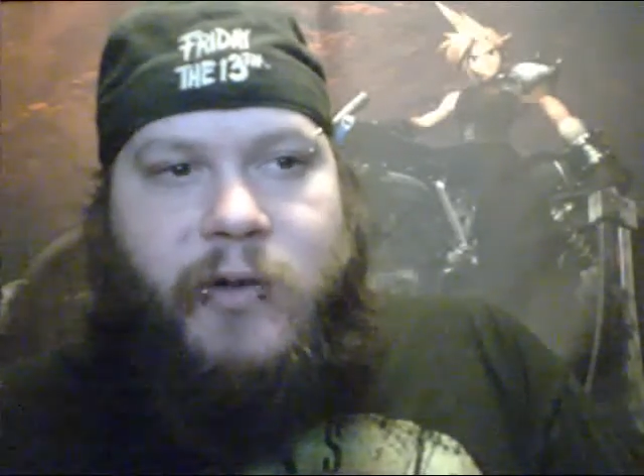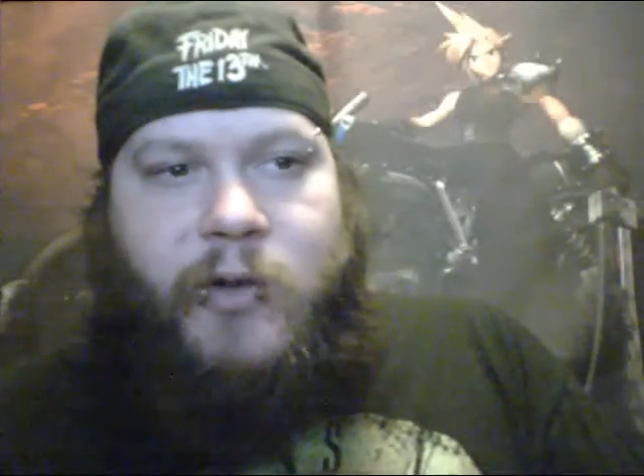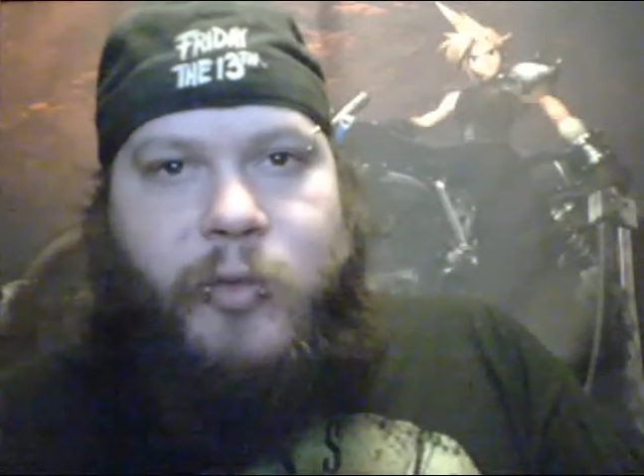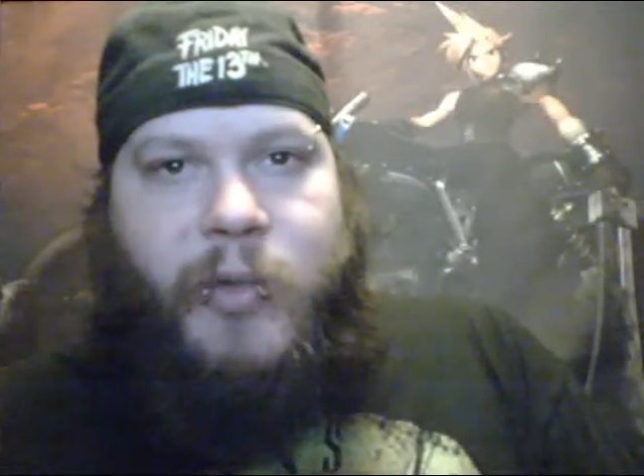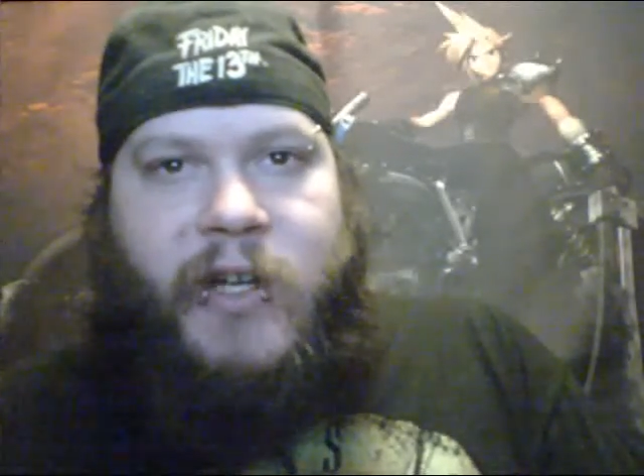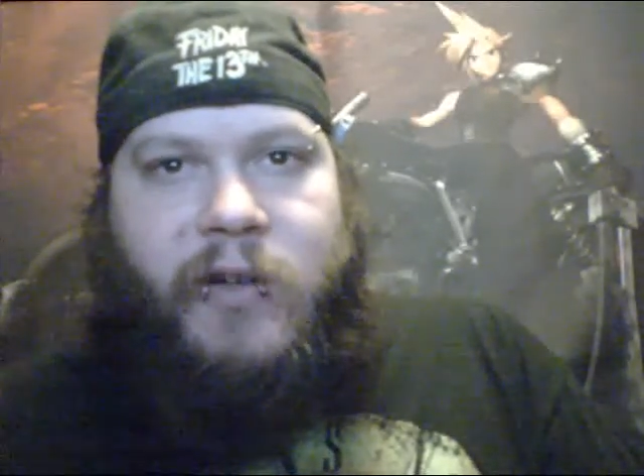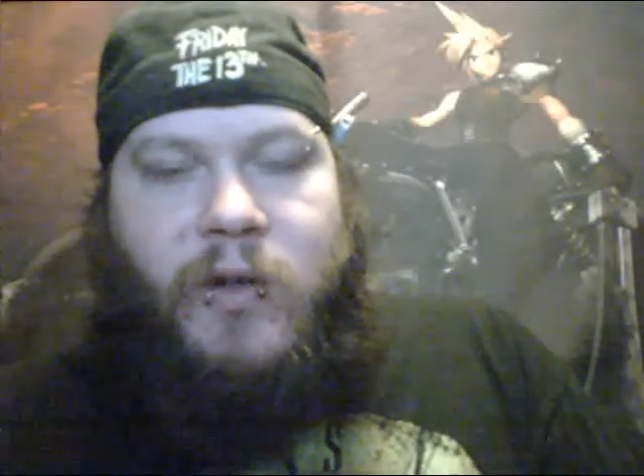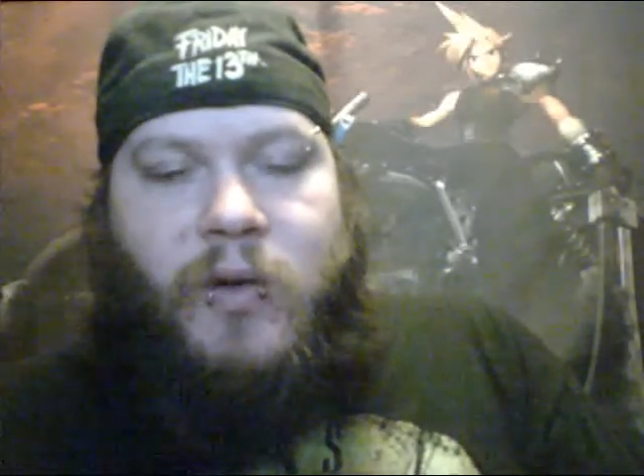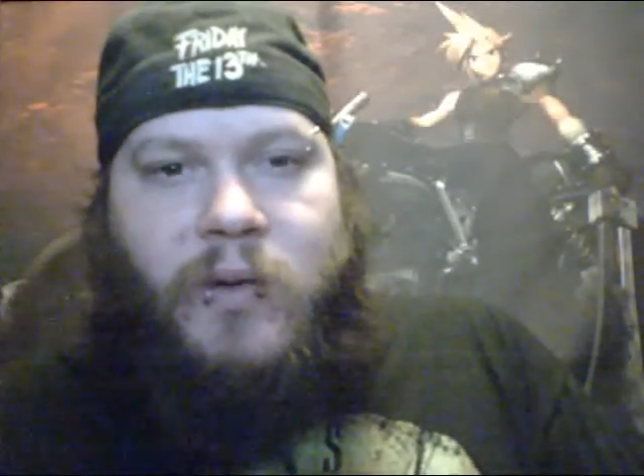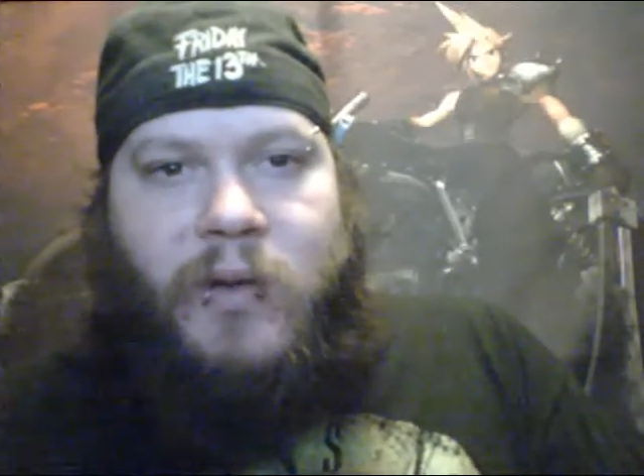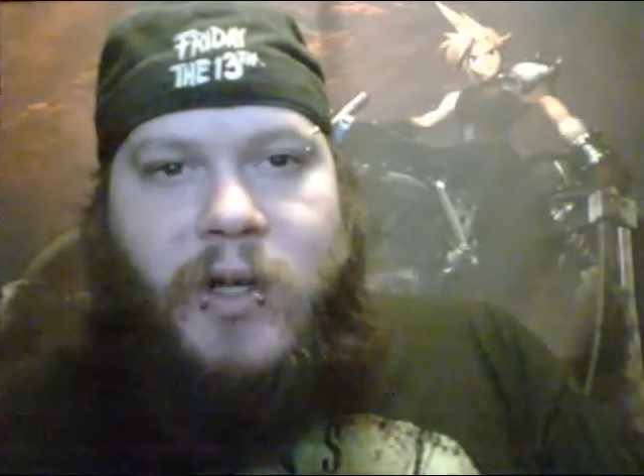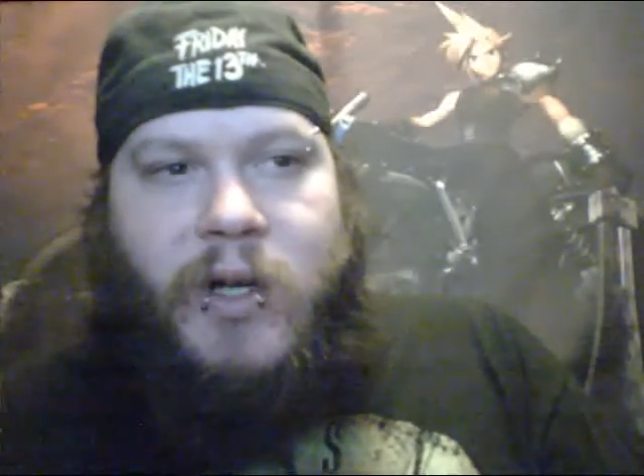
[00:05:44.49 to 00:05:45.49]
Go by your
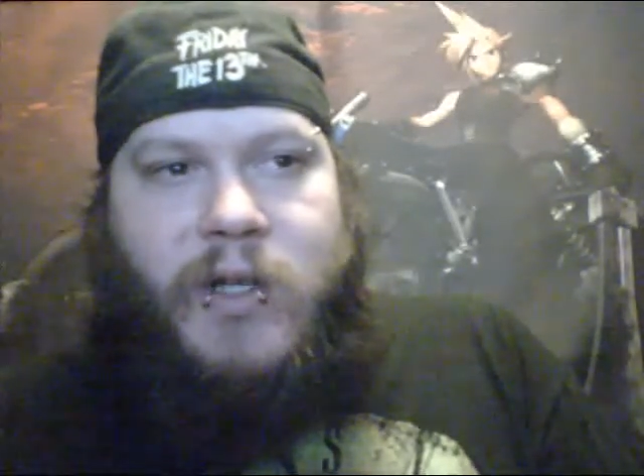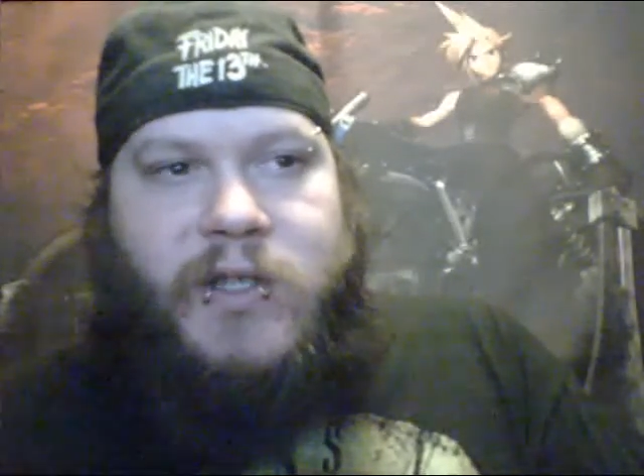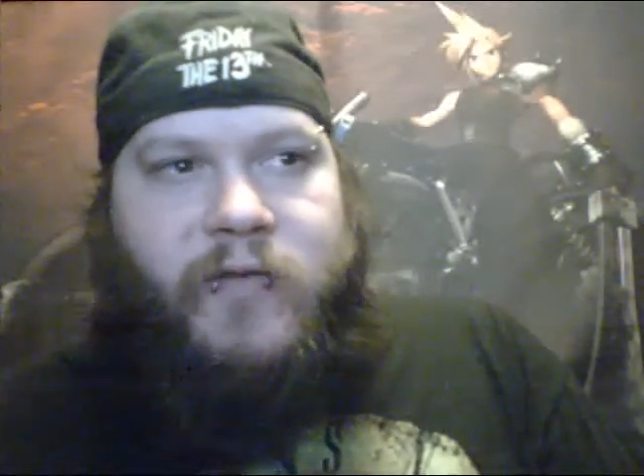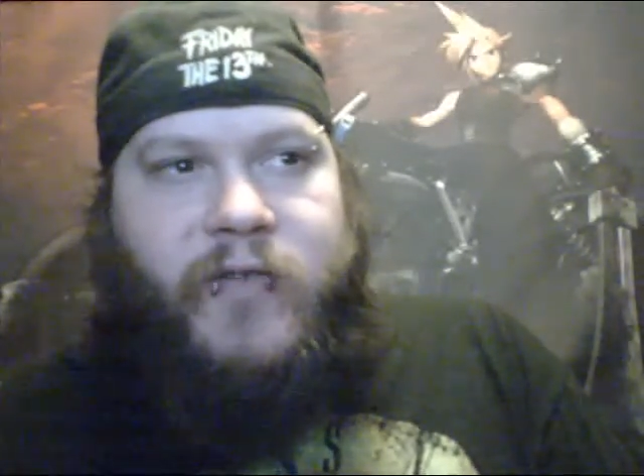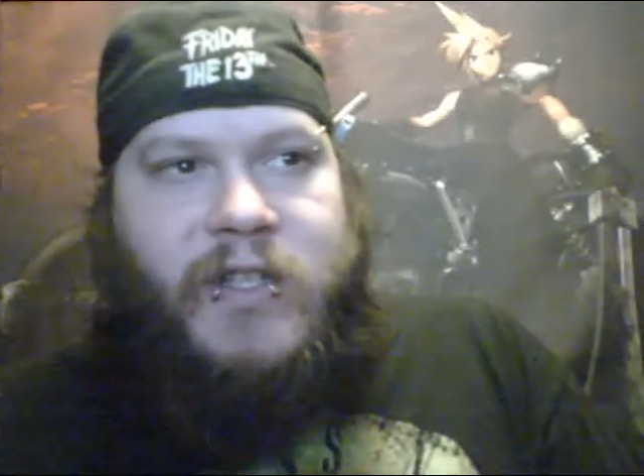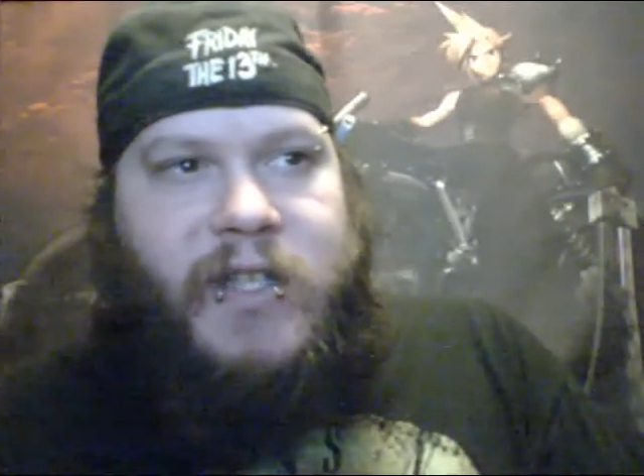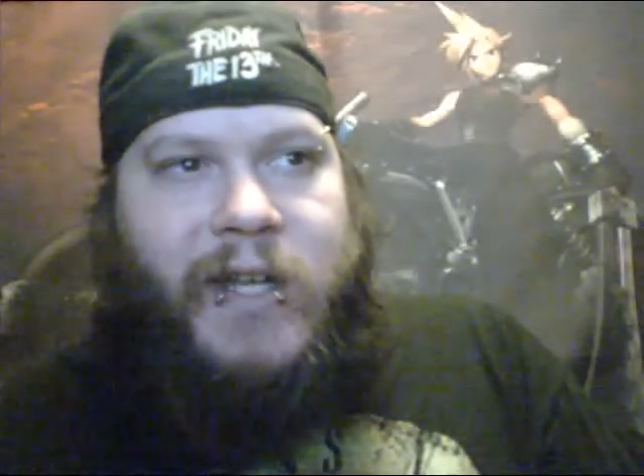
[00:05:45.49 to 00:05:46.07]
local laws. If it's